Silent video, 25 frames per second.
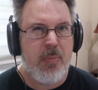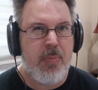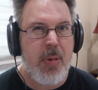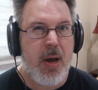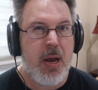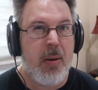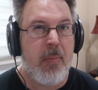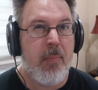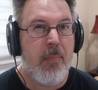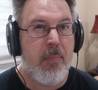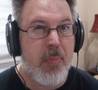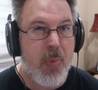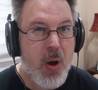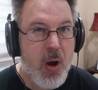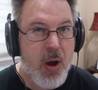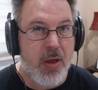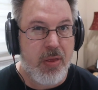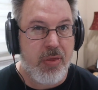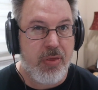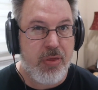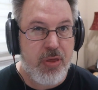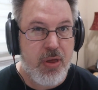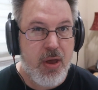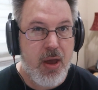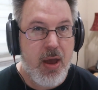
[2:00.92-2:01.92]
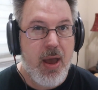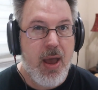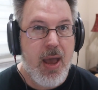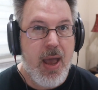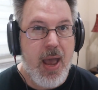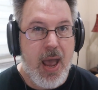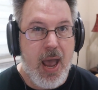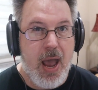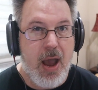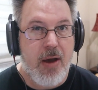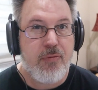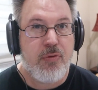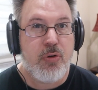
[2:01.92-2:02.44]
about a month
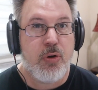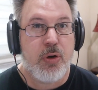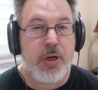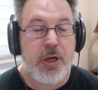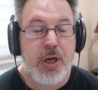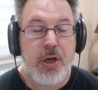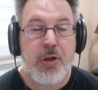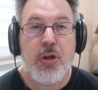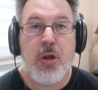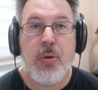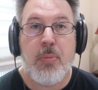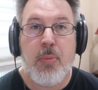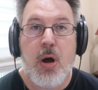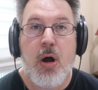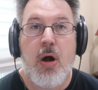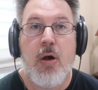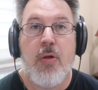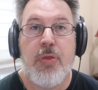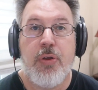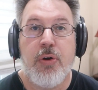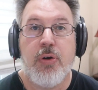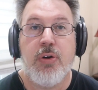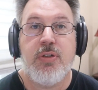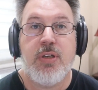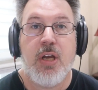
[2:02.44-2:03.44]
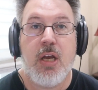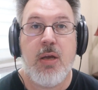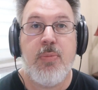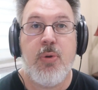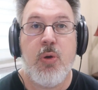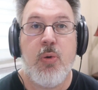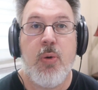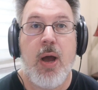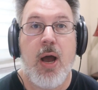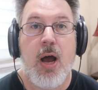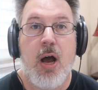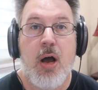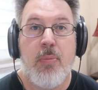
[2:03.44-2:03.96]
after Kill 'Em All, their
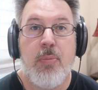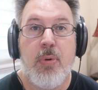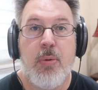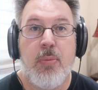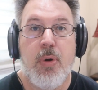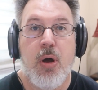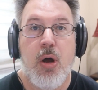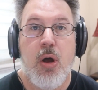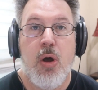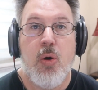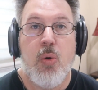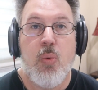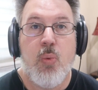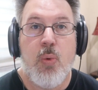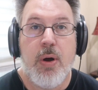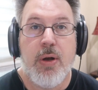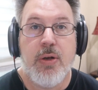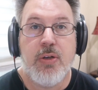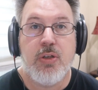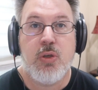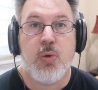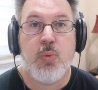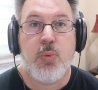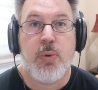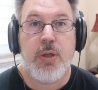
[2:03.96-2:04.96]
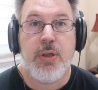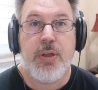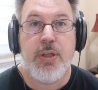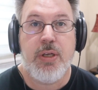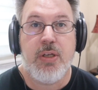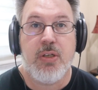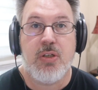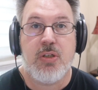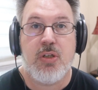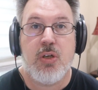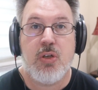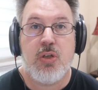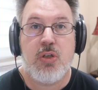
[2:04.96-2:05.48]
debut album, was
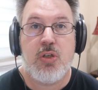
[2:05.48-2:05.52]
released.